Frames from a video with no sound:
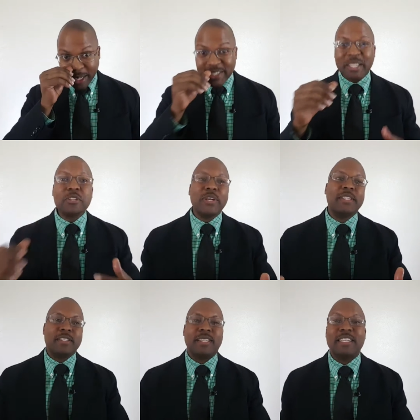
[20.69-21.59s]
To illustrate
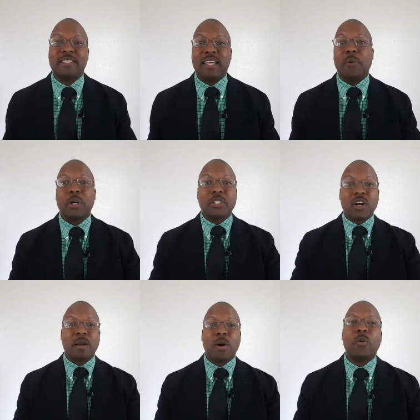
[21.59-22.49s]
this lesson, I want to
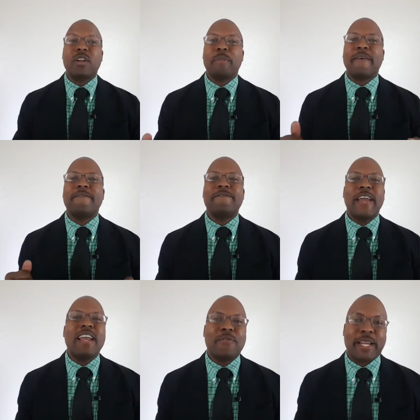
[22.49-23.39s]
talk about one of my
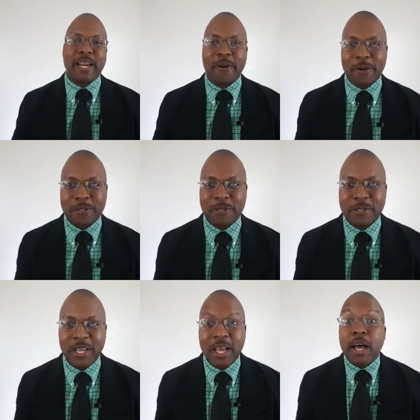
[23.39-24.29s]
favorite
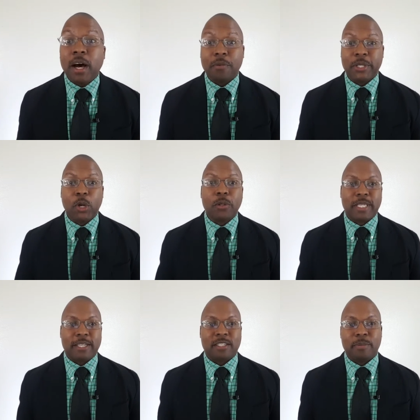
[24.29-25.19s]
characters of the Old
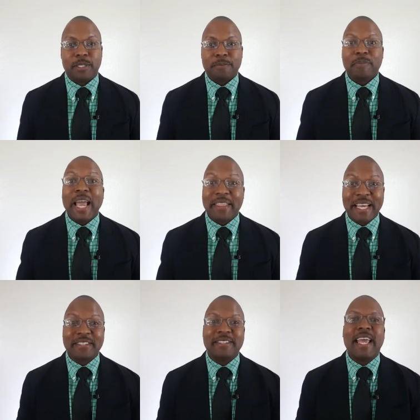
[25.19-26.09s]
Testament, and
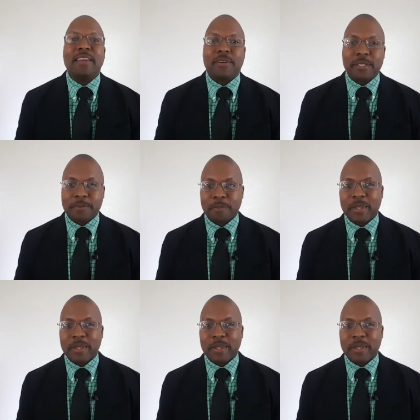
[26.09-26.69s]
that's David.